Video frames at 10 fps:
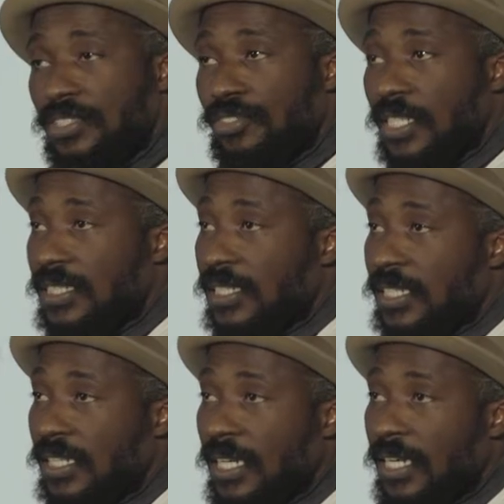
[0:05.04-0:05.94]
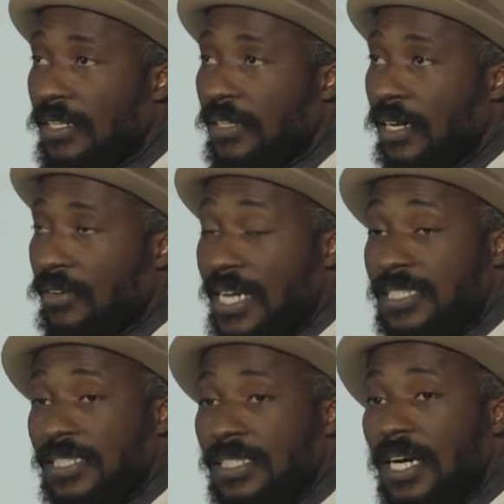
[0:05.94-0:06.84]
curating and
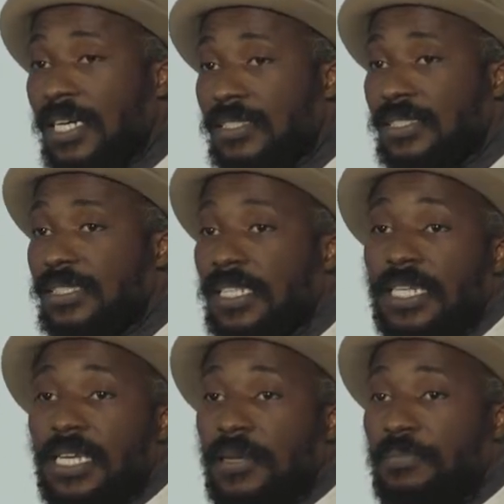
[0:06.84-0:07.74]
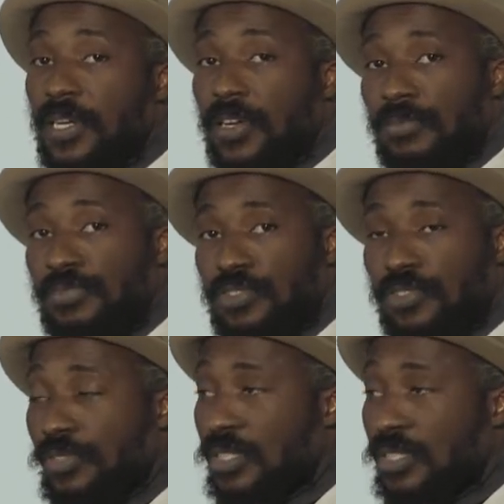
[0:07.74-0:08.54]
writing as mediums through